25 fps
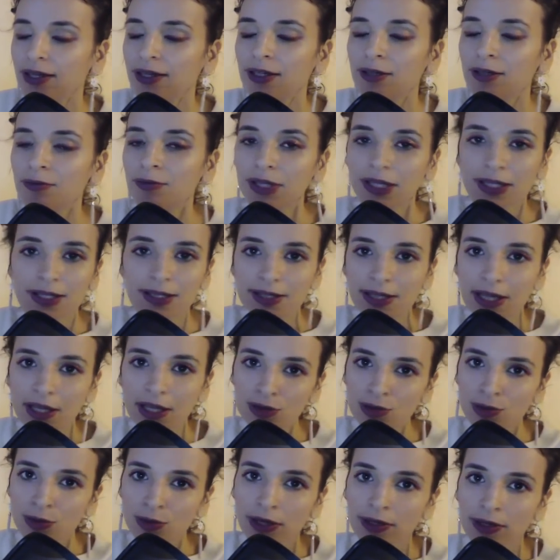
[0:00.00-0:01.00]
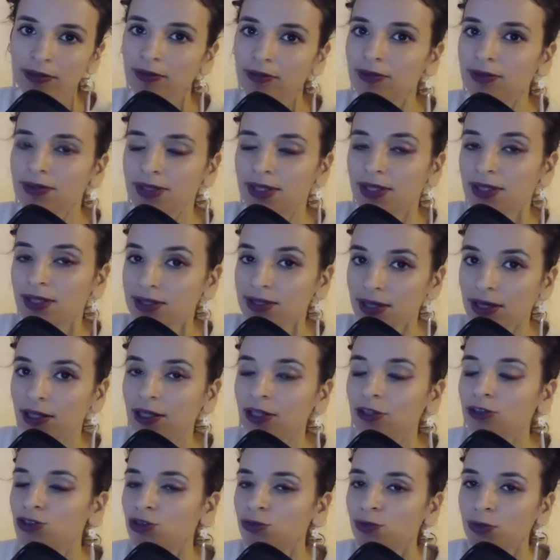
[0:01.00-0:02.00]
Because that's what the Sun
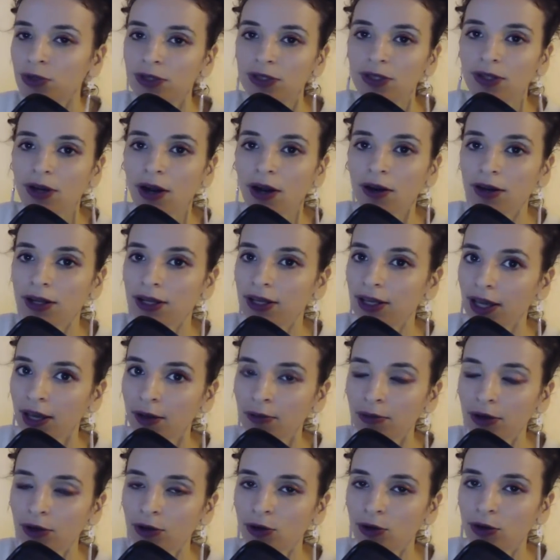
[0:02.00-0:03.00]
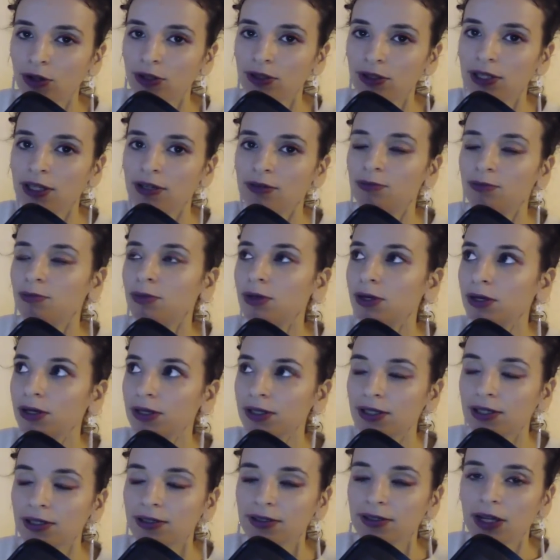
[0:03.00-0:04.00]
and Jupiter are in Capricorn. They're
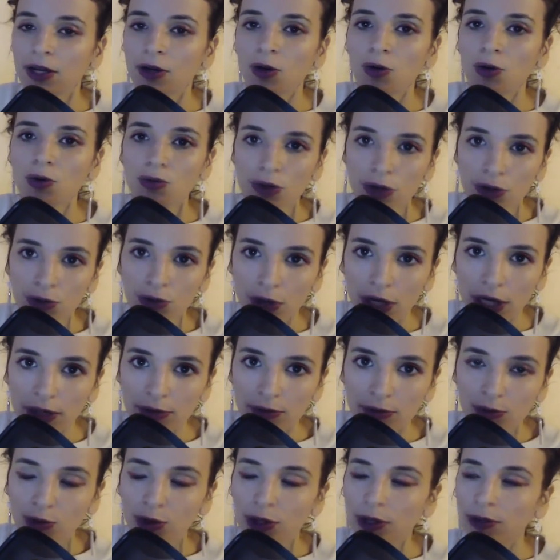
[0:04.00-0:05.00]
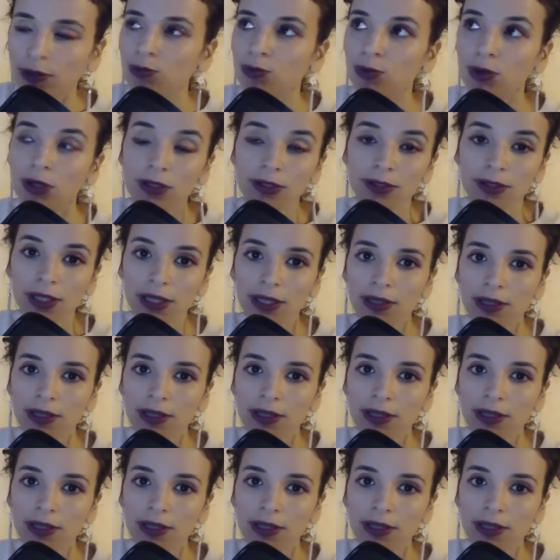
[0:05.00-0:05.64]
burdened, they're overwhelmed with worldly